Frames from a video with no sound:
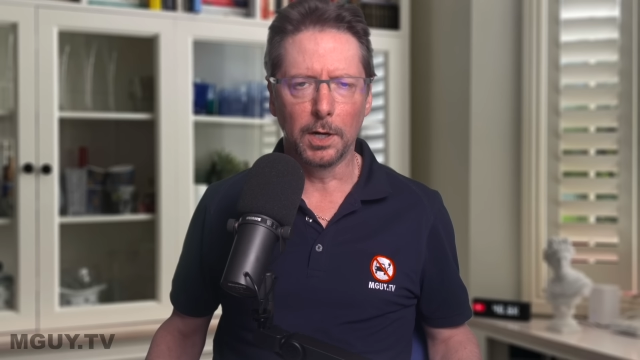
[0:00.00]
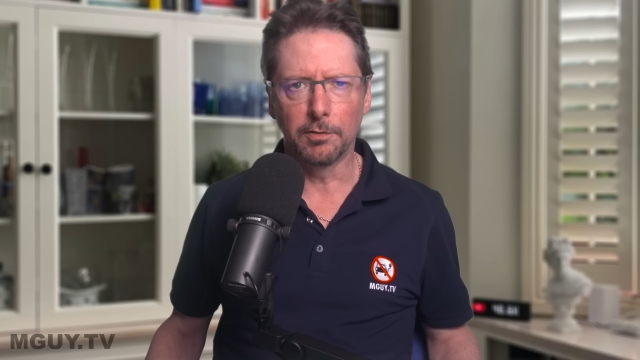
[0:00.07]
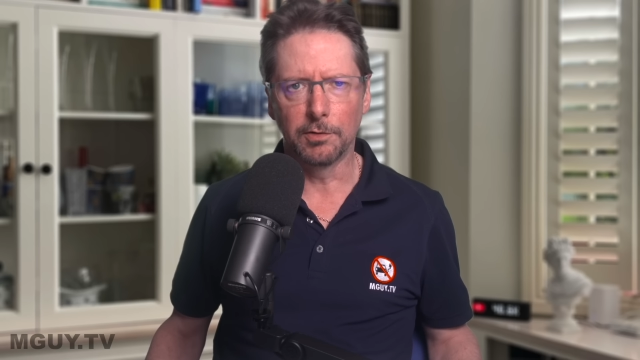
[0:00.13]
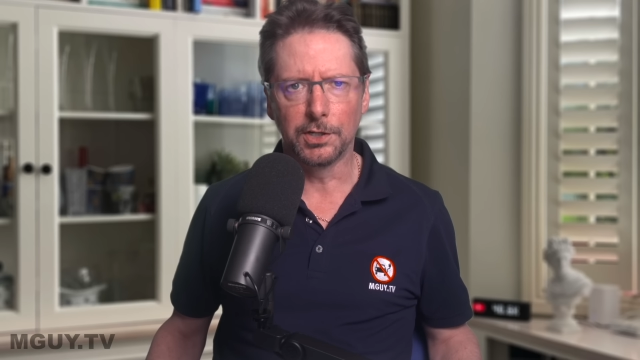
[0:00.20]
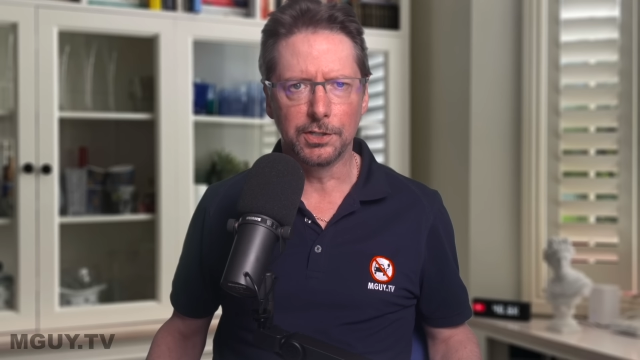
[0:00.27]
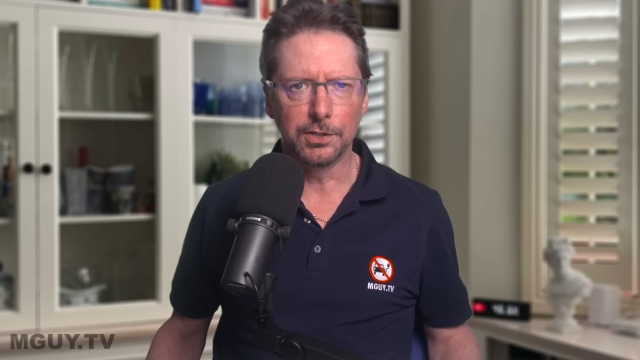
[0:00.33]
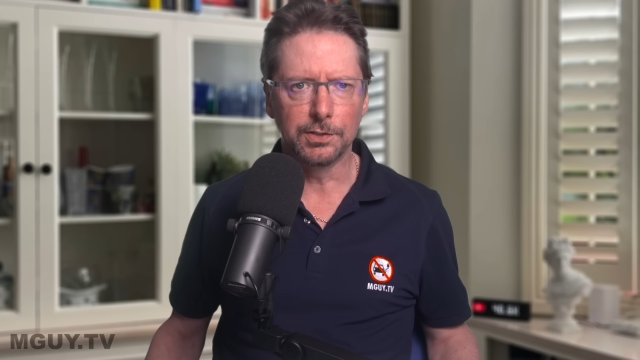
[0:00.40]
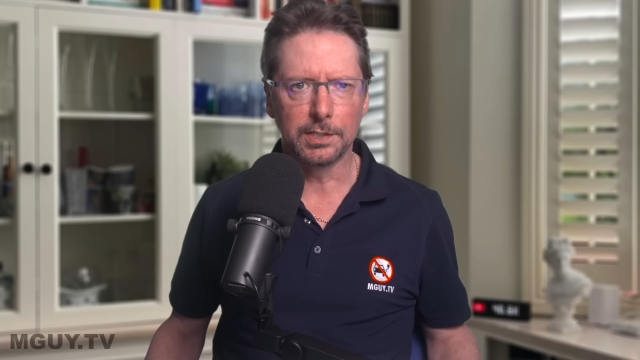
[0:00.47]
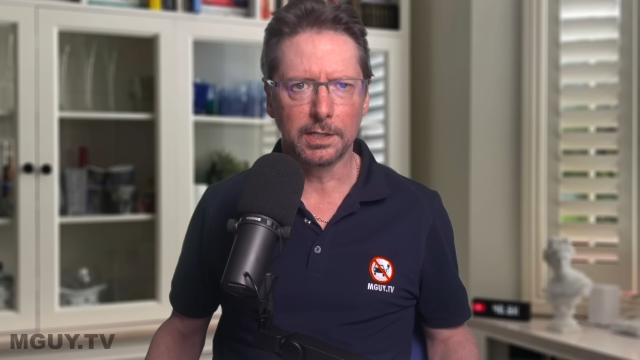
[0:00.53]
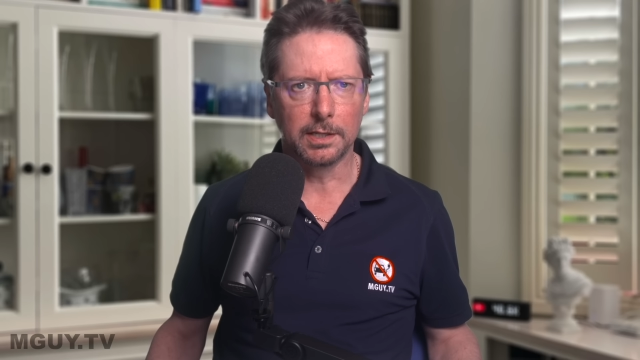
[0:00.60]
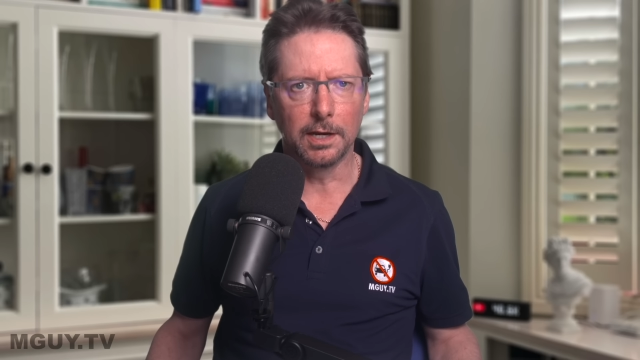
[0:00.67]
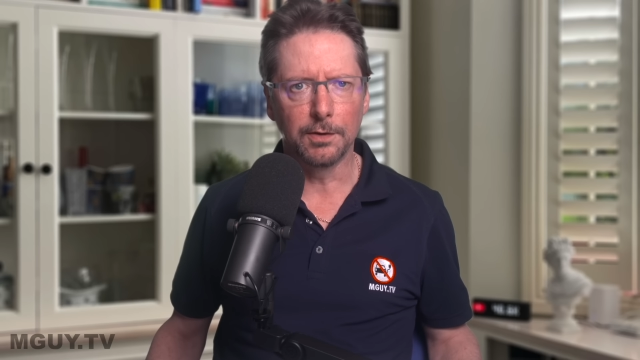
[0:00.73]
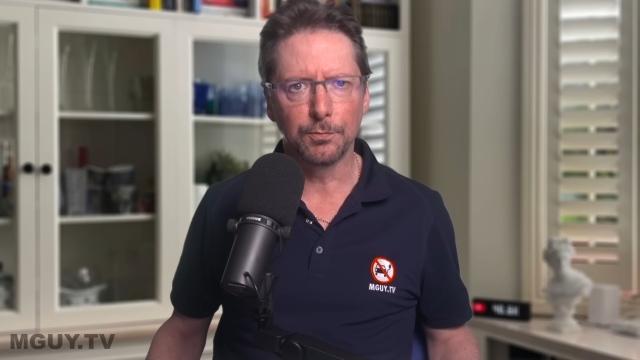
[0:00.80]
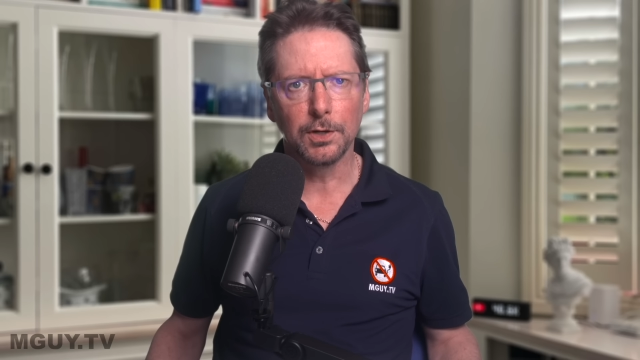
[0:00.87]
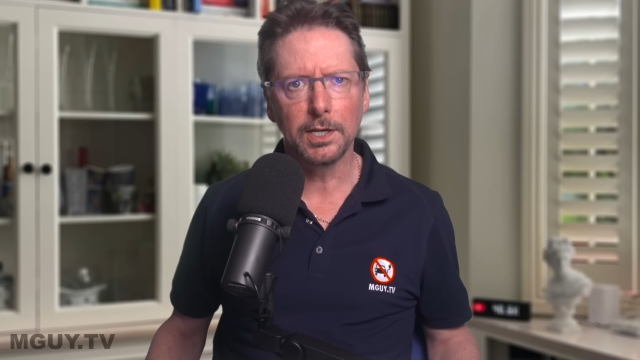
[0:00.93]
reducing
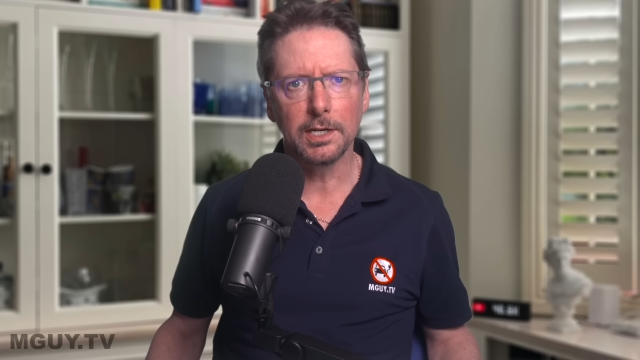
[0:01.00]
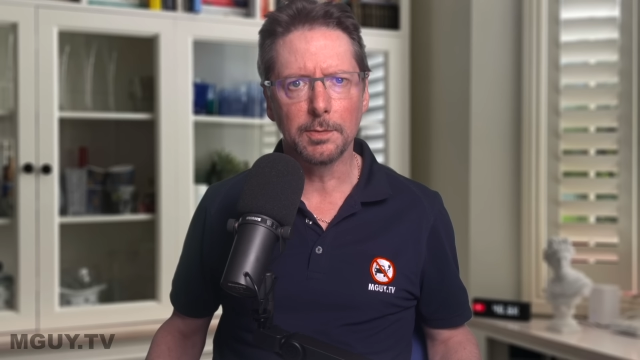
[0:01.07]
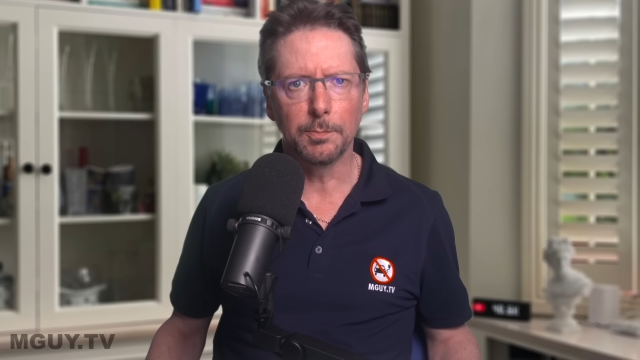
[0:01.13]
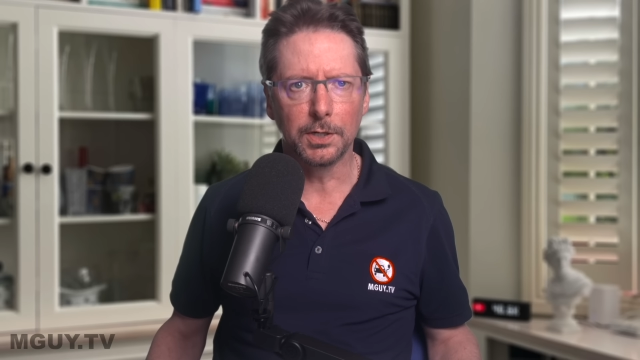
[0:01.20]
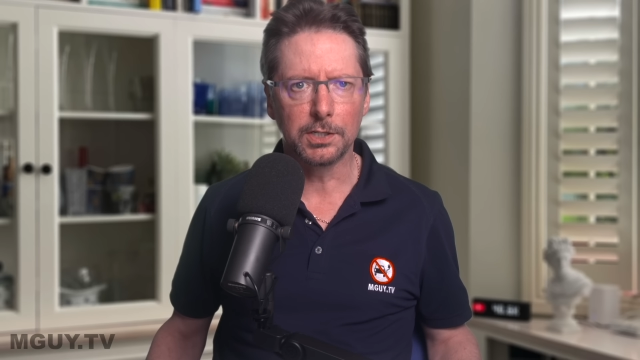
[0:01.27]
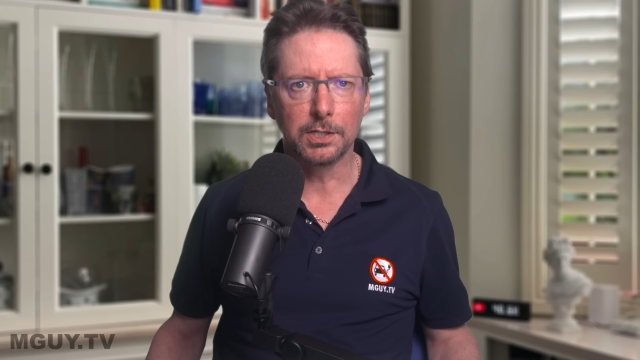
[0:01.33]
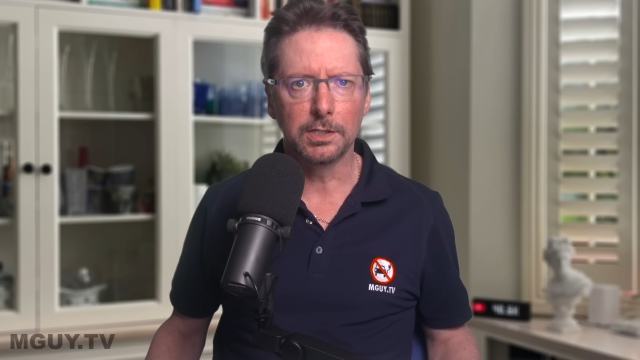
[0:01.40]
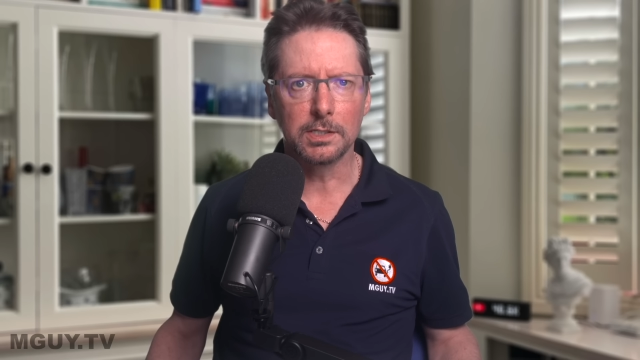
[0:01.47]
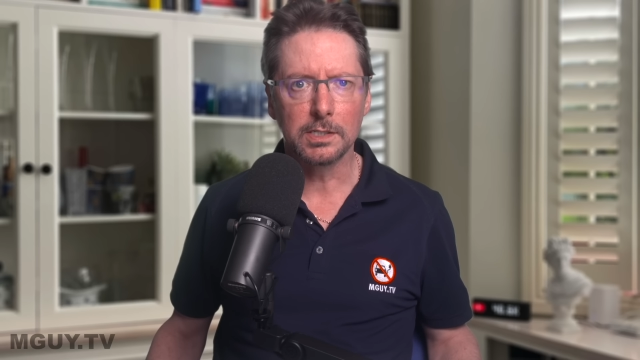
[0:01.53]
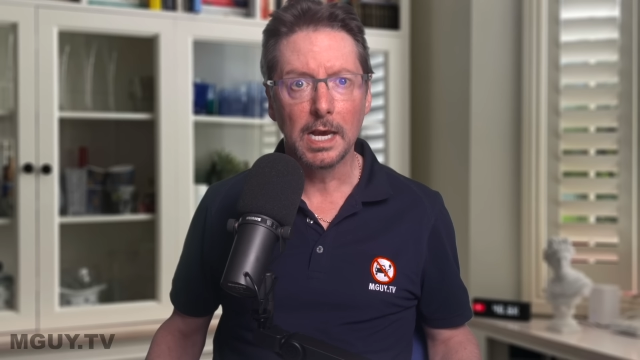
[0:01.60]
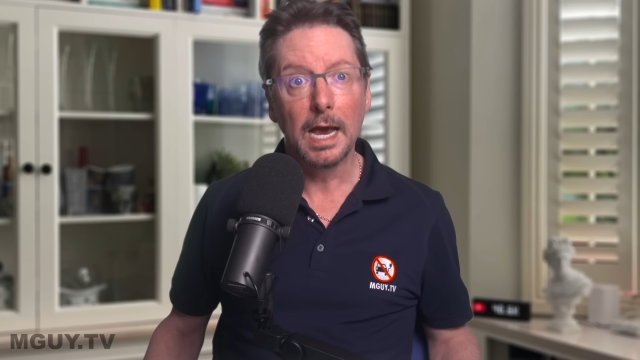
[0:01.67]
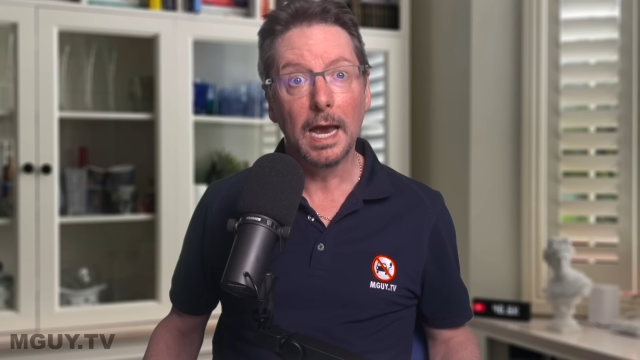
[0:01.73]
their fleet emissions